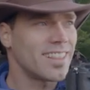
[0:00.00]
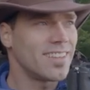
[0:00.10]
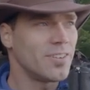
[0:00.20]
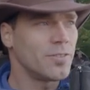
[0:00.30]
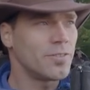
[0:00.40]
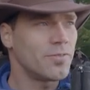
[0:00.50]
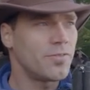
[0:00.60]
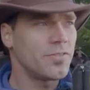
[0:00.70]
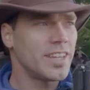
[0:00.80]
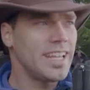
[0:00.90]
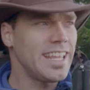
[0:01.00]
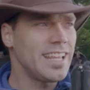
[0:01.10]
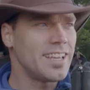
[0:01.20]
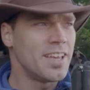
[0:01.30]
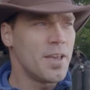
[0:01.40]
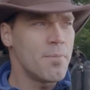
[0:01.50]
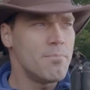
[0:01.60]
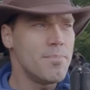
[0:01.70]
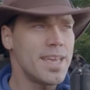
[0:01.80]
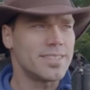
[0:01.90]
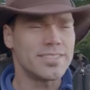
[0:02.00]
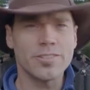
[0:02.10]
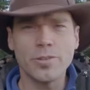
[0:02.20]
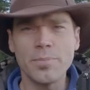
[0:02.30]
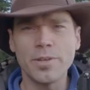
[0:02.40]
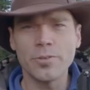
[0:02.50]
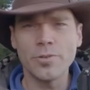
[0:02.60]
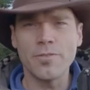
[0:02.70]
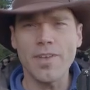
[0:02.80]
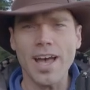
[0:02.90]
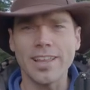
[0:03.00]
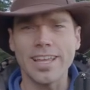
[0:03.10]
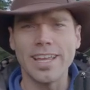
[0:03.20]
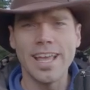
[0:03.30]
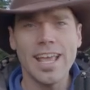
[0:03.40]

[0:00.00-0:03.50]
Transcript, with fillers: little fleeting mist creeping through the valley,